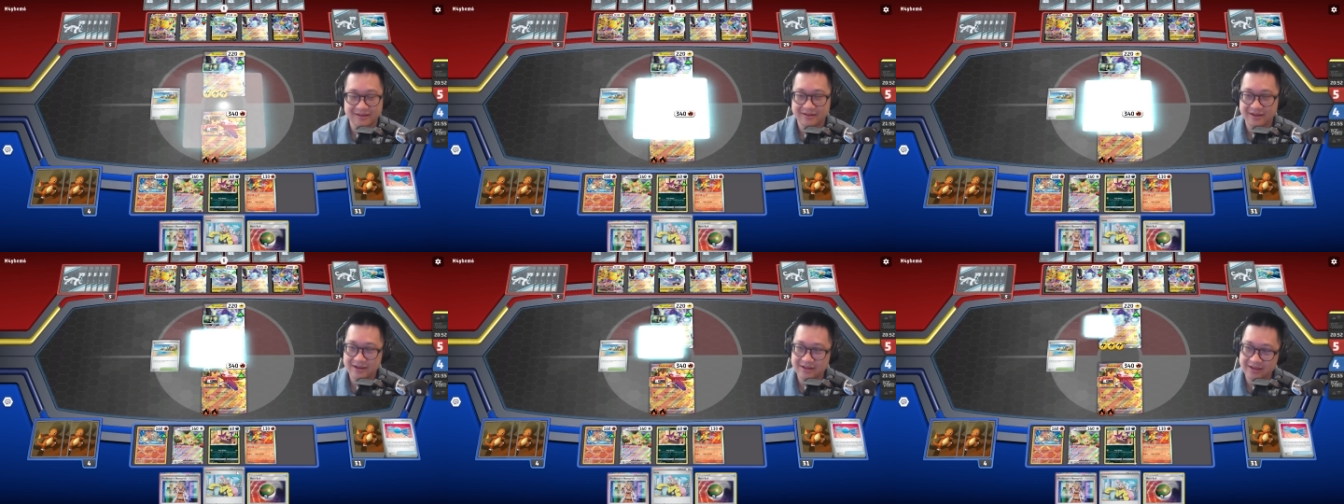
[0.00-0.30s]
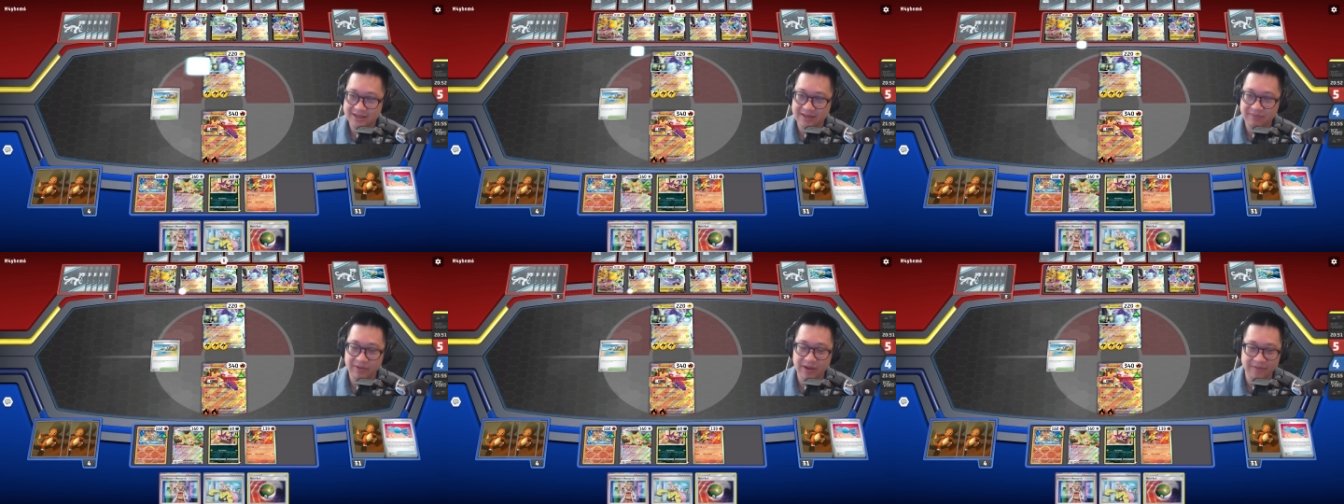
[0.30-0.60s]
And
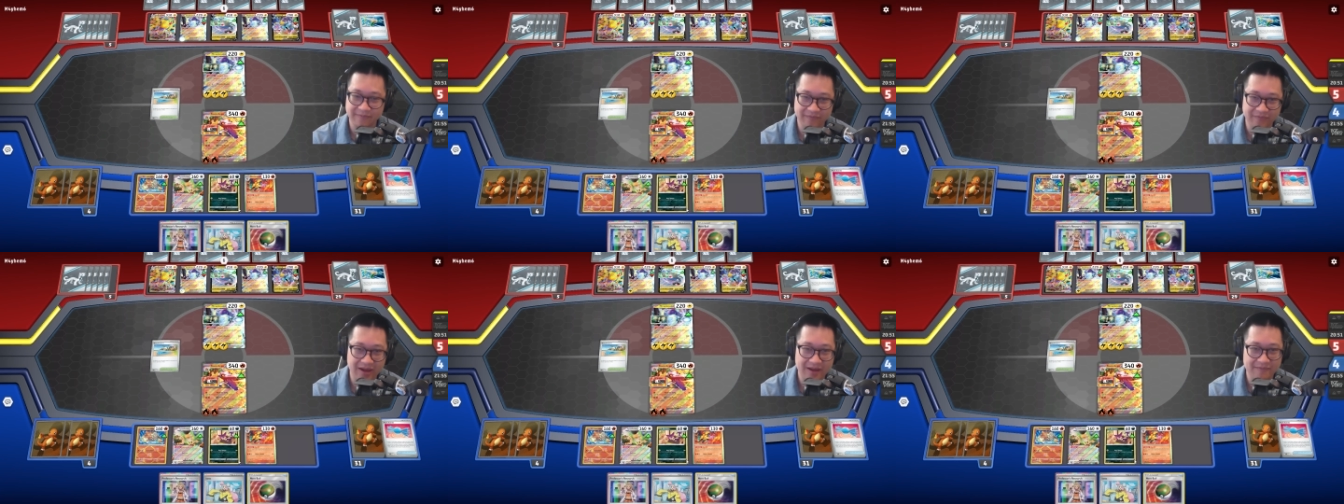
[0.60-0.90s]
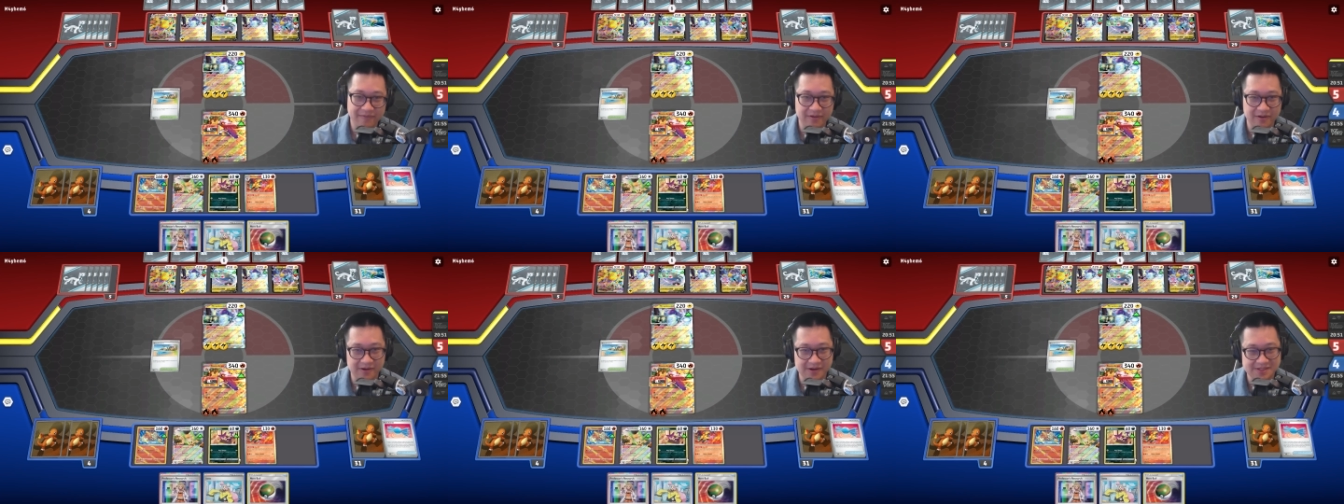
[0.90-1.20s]
giving him five
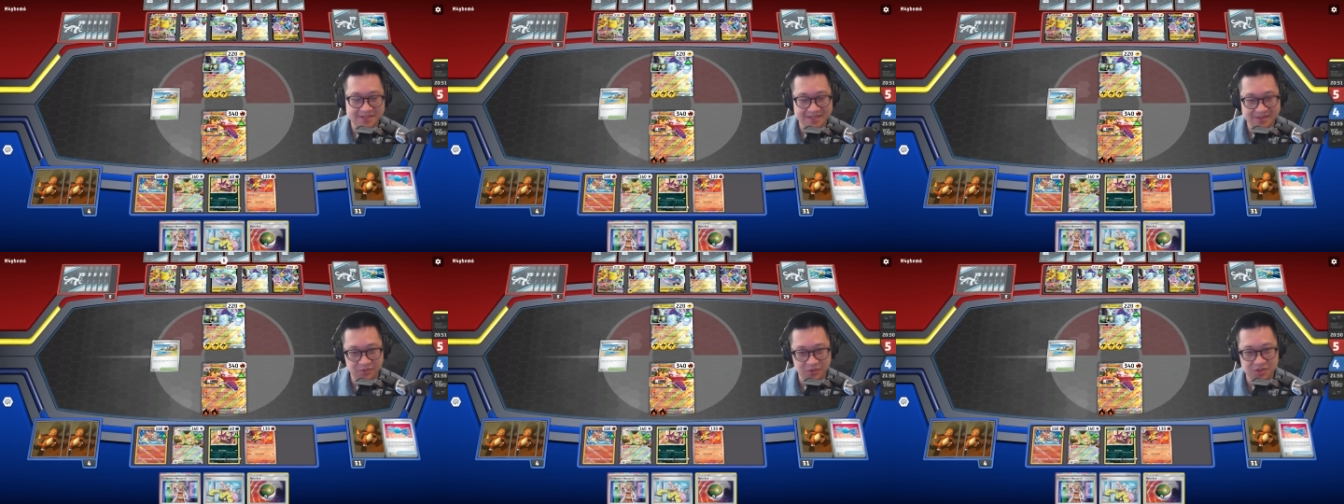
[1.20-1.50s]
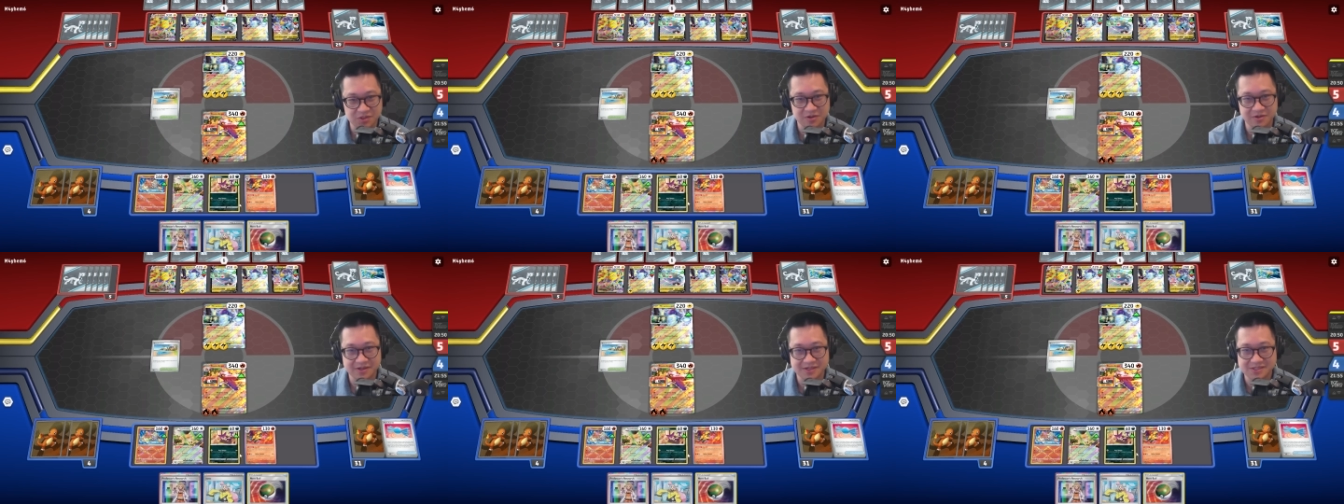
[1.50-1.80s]
cards in
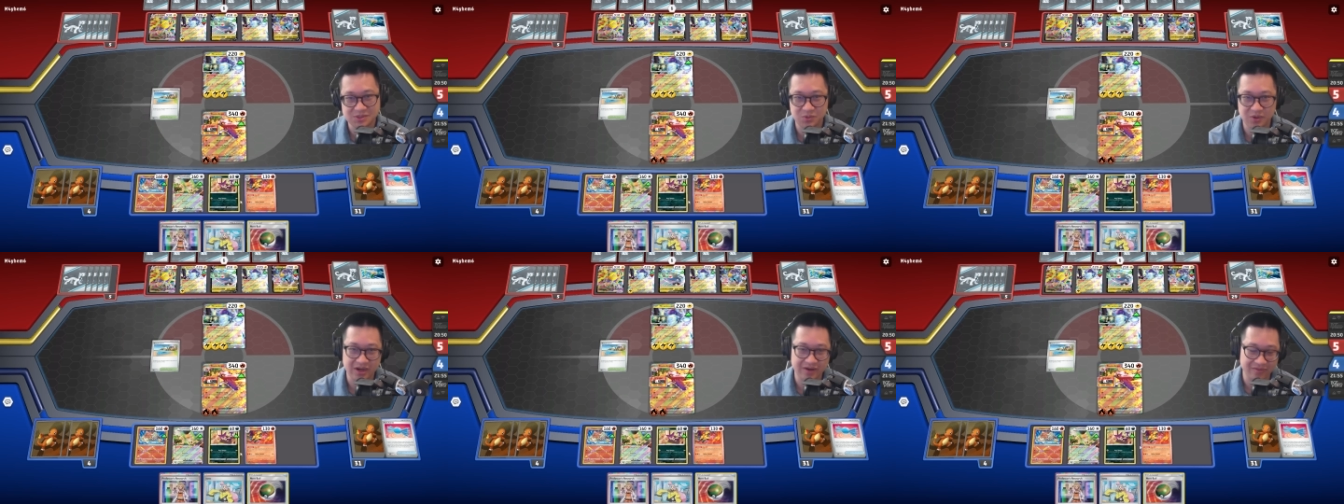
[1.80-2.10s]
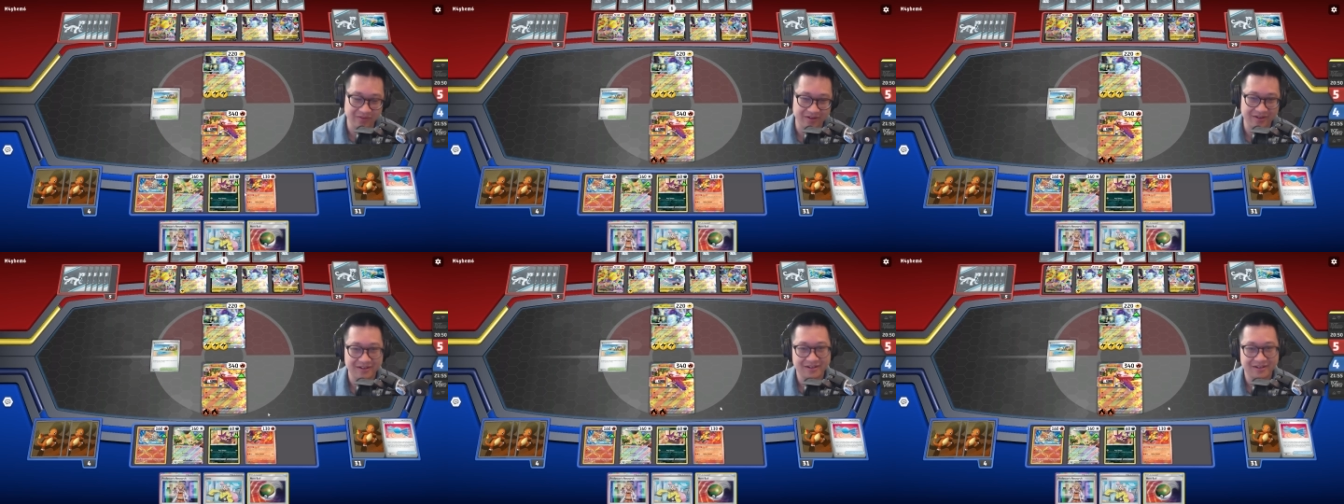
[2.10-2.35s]
return is whatever.